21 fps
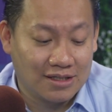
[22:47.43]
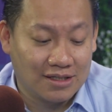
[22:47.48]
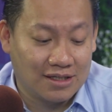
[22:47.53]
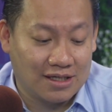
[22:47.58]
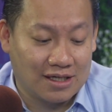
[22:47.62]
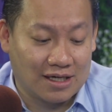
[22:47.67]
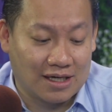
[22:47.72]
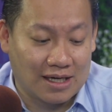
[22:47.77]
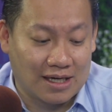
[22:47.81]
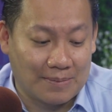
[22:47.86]

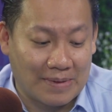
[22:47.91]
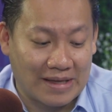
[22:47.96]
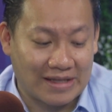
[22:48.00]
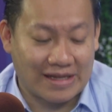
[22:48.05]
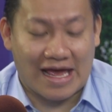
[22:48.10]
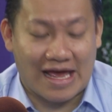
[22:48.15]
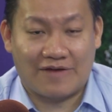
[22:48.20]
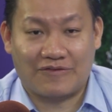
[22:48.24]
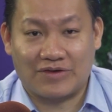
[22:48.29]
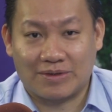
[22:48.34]
And
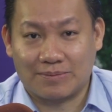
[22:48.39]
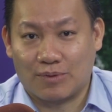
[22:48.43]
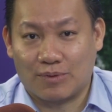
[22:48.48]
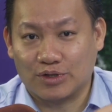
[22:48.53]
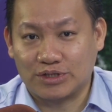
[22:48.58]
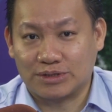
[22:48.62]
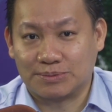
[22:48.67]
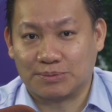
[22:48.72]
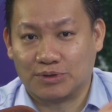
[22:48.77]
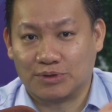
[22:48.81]
having
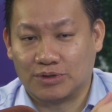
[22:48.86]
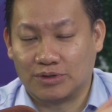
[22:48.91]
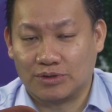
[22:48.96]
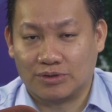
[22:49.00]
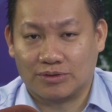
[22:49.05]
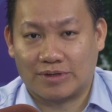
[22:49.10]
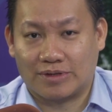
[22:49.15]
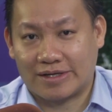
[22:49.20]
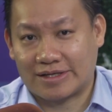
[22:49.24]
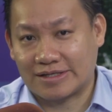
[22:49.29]

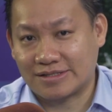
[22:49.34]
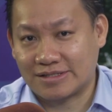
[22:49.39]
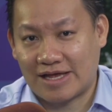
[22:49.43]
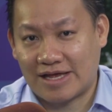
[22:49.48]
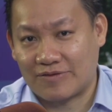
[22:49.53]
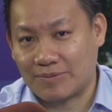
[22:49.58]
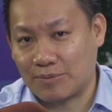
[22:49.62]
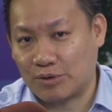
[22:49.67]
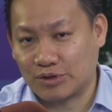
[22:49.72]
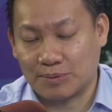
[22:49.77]
multiple
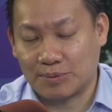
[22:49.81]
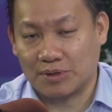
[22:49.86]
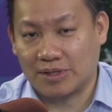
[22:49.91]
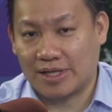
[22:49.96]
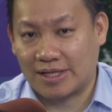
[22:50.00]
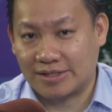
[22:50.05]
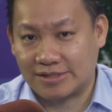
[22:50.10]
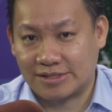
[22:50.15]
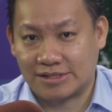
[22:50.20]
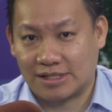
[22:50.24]

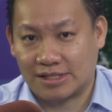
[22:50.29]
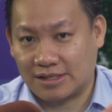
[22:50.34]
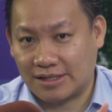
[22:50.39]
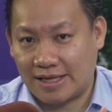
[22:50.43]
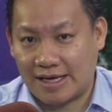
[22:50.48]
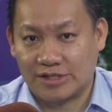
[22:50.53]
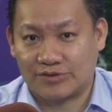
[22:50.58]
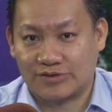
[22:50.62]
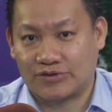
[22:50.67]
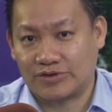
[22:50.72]
lenses
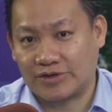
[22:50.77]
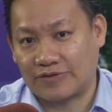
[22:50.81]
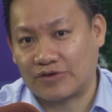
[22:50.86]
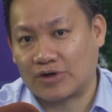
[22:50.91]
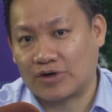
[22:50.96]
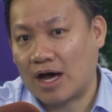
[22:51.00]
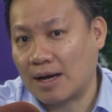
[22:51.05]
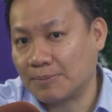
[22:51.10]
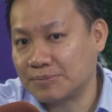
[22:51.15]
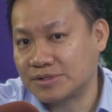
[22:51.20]
allows for
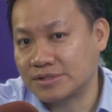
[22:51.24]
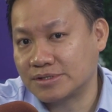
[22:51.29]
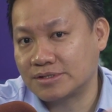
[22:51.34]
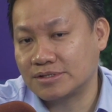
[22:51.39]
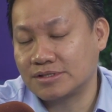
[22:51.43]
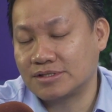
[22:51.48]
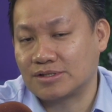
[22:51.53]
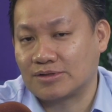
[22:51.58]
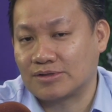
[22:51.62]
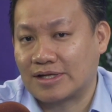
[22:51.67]
different
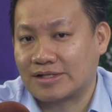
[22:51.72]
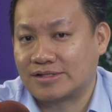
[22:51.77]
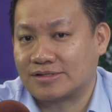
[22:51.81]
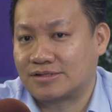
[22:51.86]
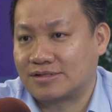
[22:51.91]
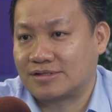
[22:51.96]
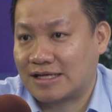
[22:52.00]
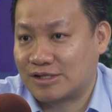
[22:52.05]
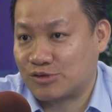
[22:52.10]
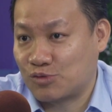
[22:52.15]
options. So that's
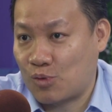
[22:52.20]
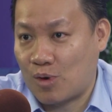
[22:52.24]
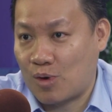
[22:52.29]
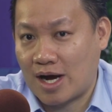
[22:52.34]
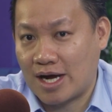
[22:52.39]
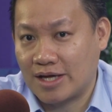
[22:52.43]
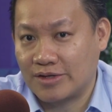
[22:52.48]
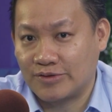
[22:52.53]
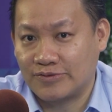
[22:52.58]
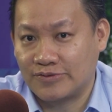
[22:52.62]

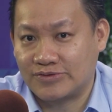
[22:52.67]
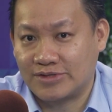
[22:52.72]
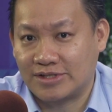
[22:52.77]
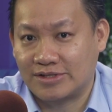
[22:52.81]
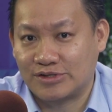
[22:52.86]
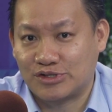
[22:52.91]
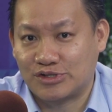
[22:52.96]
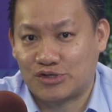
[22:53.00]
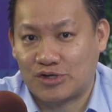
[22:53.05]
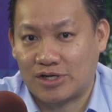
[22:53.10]
why you've seen
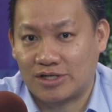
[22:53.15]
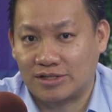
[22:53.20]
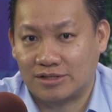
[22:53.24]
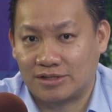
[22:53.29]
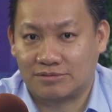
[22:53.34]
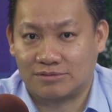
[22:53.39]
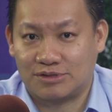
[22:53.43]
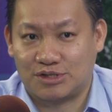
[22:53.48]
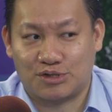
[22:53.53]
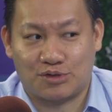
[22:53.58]
this trend
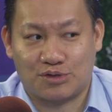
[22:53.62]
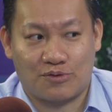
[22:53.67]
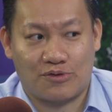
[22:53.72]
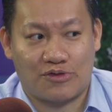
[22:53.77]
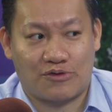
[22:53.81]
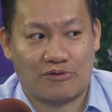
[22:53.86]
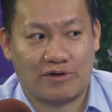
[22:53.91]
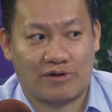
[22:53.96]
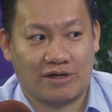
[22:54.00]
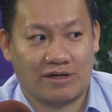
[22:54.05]
of 2,
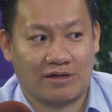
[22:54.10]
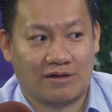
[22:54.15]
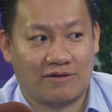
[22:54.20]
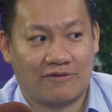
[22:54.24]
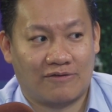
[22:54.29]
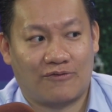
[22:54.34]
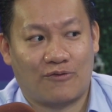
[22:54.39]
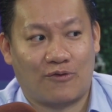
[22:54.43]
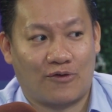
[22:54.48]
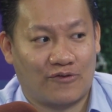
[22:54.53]
3,
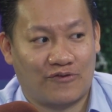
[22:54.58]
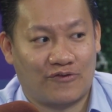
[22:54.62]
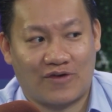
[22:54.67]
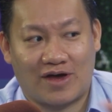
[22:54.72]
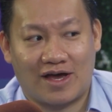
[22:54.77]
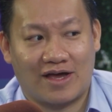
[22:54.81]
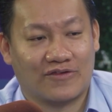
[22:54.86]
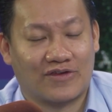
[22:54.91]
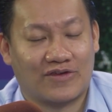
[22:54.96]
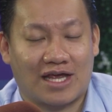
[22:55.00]
4,
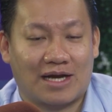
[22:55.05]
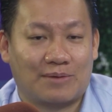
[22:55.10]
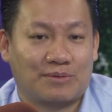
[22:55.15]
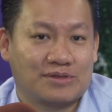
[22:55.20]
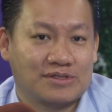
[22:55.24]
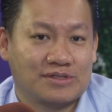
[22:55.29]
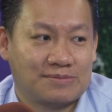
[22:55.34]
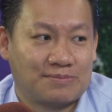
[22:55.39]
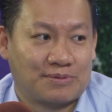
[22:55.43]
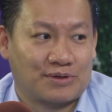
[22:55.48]
5
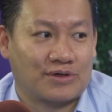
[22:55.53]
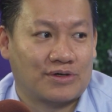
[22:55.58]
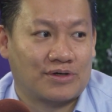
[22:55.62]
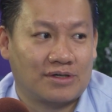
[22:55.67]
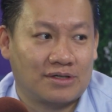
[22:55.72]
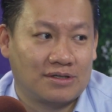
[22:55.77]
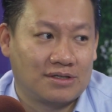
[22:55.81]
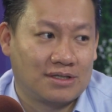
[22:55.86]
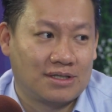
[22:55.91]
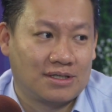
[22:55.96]
cameras per
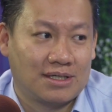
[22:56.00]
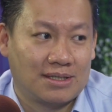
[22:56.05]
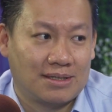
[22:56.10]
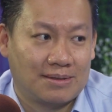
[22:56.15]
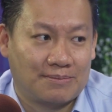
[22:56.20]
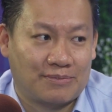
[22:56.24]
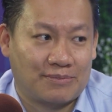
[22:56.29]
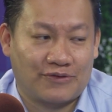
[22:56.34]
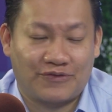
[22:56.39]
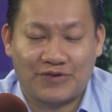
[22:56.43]

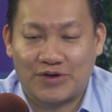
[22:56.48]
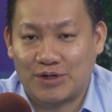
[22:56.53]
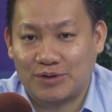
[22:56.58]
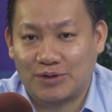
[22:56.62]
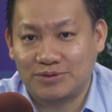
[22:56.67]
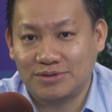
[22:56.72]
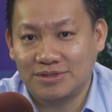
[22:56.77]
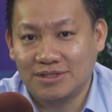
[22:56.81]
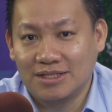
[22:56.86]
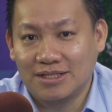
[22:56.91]

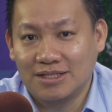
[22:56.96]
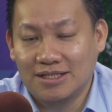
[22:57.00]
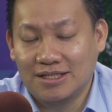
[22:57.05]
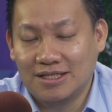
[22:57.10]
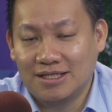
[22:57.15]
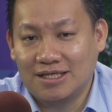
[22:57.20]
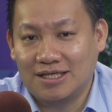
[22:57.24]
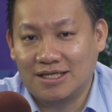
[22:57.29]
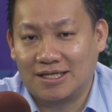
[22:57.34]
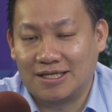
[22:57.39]
phone.
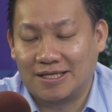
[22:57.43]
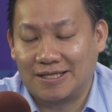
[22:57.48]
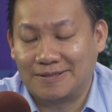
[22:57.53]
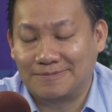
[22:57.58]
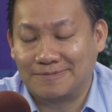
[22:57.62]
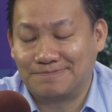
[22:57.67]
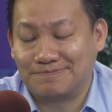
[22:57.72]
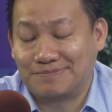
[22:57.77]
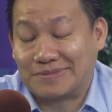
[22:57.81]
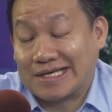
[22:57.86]

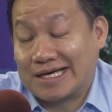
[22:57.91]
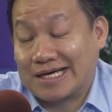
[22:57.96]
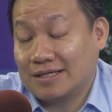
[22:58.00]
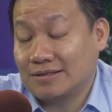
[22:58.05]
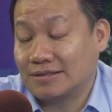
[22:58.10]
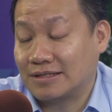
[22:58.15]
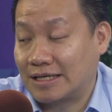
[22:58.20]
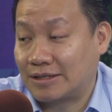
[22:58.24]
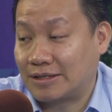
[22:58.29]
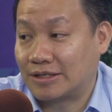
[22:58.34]
But yeah,
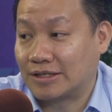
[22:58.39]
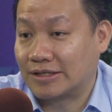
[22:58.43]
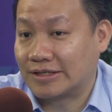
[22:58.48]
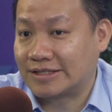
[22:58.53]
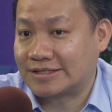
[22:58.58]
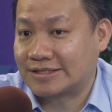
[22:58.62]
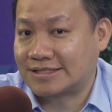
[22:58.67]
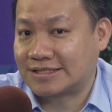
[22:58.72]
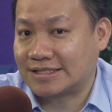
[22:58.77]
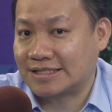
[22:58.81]
I don't know.
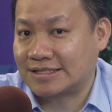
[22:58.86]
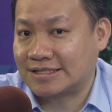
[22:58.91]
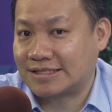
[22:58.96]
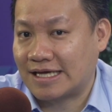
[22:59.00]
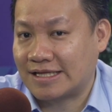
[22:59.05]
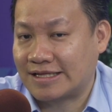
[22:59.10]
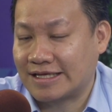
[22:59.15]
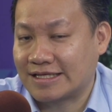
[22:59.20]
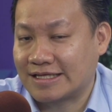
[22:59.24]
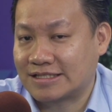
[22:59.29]
I
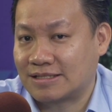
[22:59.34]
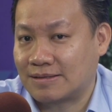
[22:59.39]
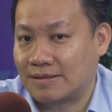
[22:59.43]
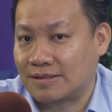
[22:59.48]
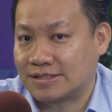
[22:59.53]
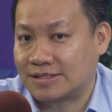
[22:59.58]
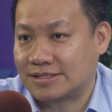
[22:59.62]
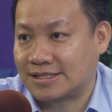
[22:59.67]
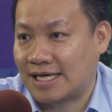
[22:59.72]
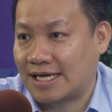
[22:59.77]
think it's a
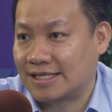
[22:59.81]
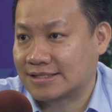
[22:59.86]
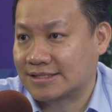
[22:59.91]
size